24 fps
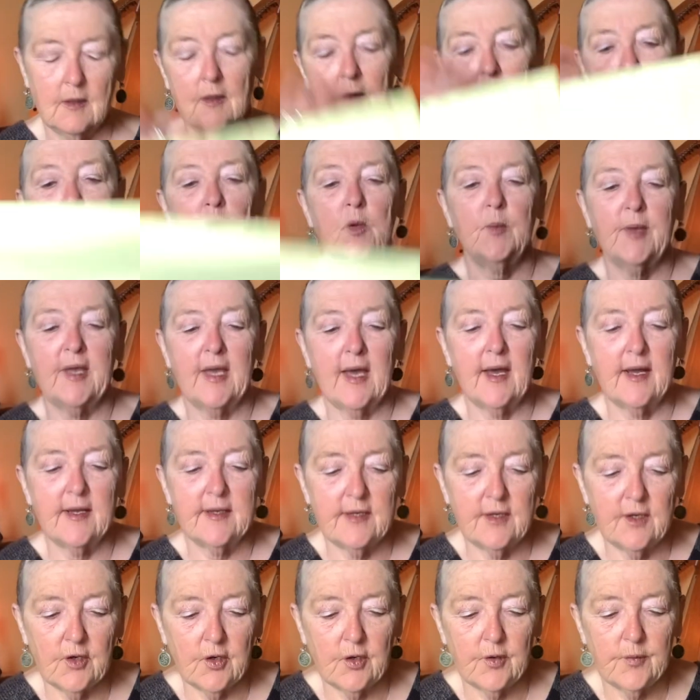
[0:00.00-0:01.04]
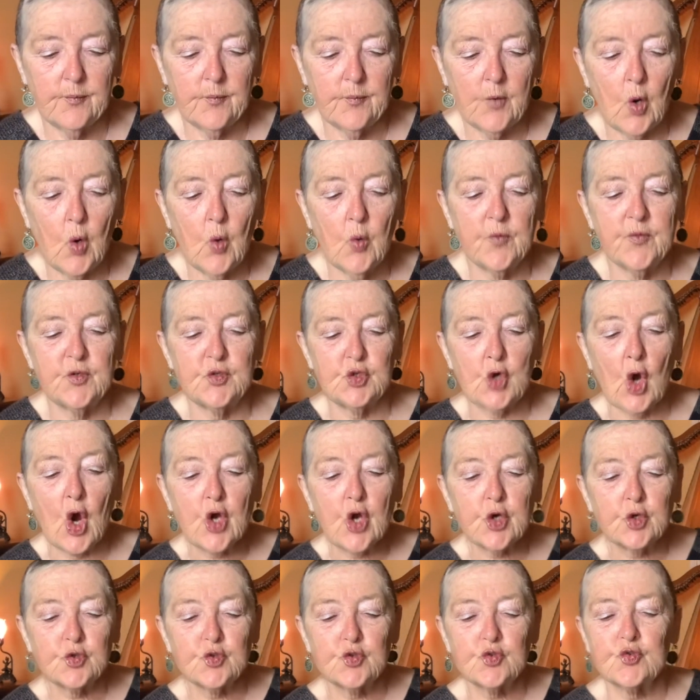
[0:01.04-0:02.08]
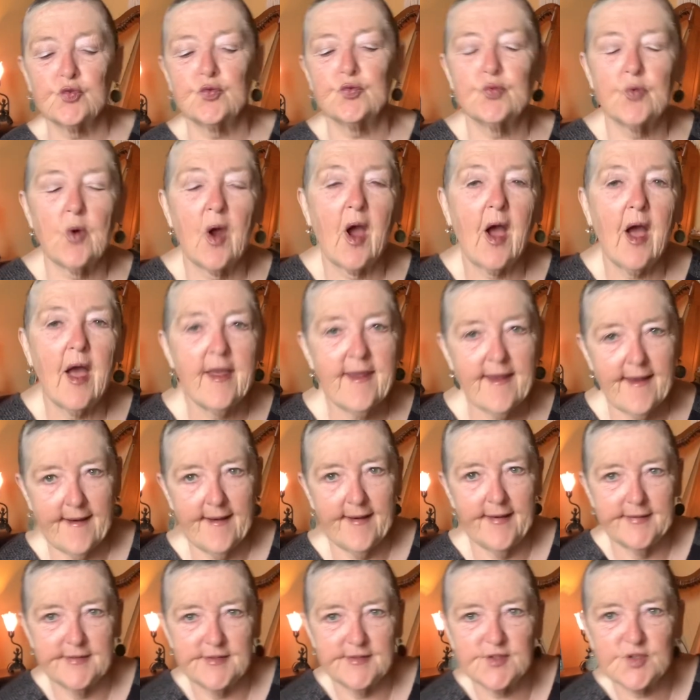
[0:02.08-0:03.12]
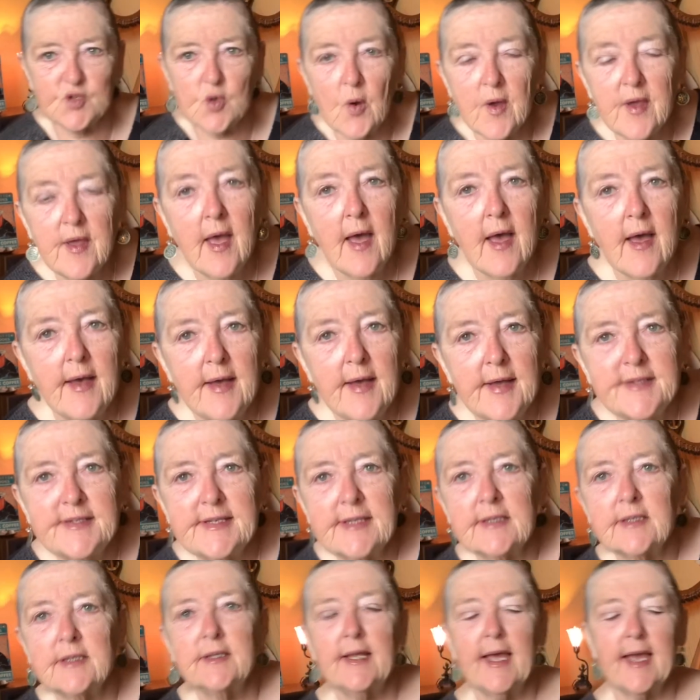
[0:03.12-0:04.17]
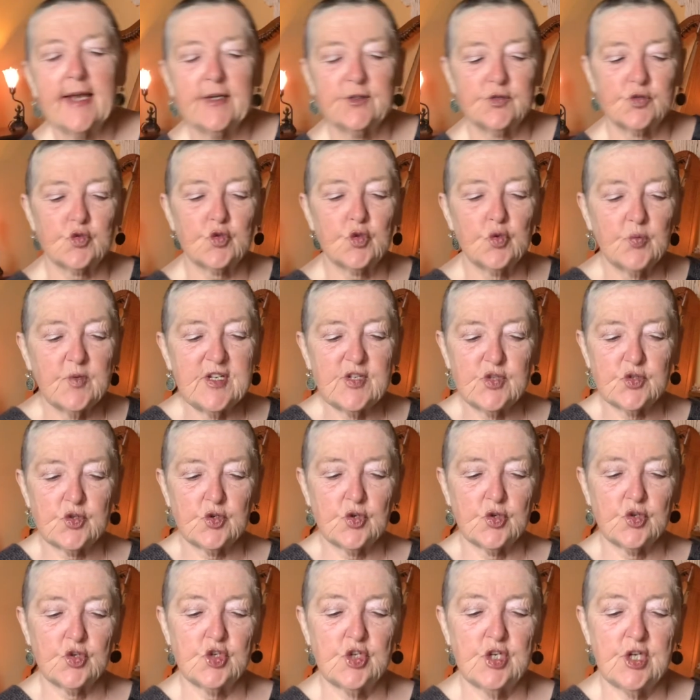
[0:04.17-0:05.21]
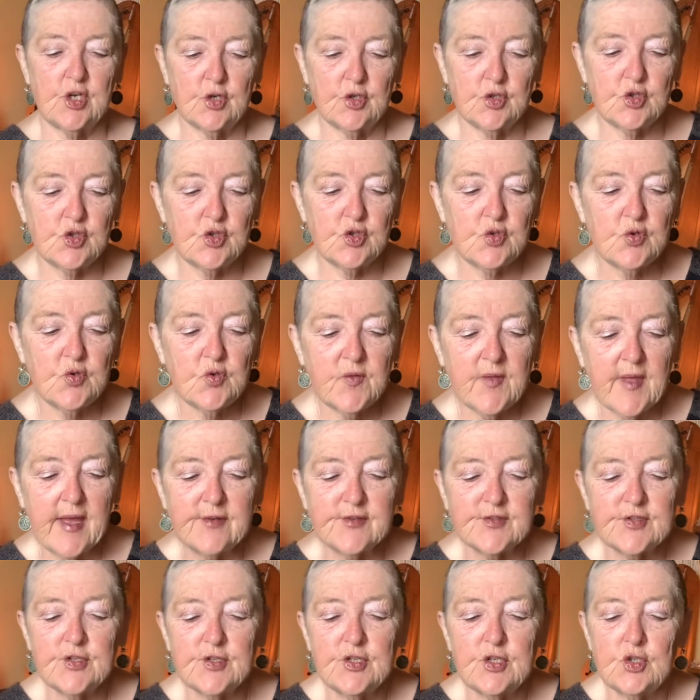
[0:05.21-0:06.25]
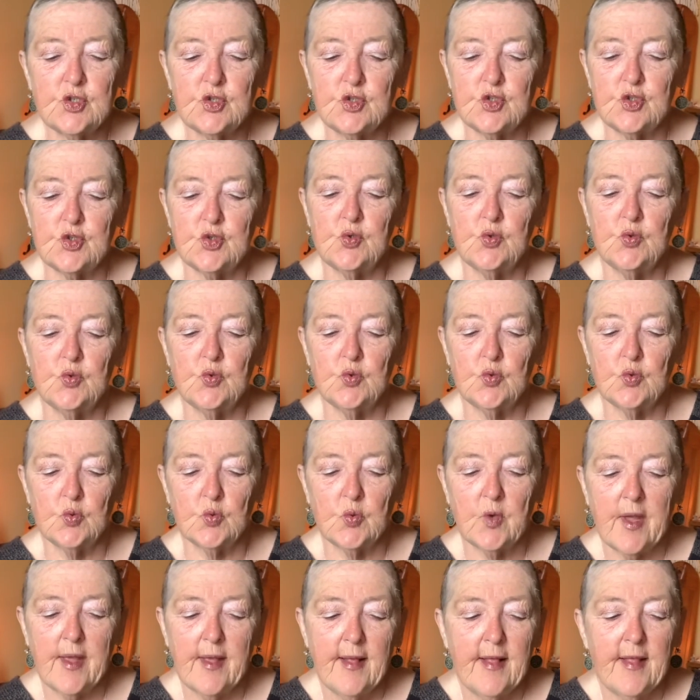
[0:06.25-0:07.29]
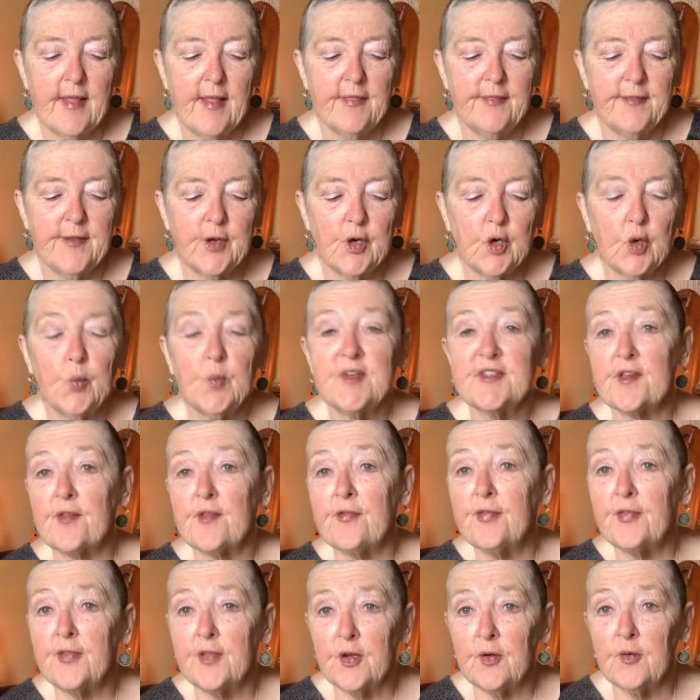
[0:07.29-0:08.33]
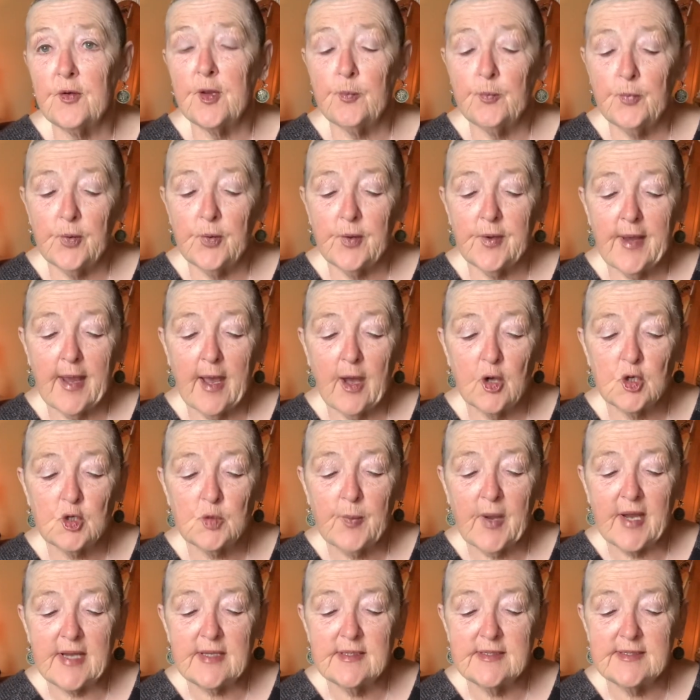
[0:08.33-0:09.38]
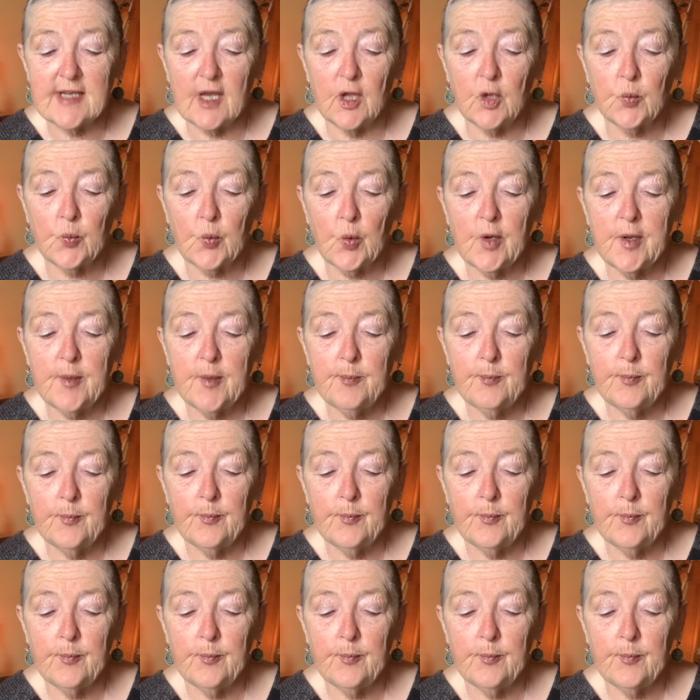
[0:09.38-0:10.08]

What do we got here? Oh, the dark triad. So I did a little extra research here. In 2002, there was a theory put out by Delroy,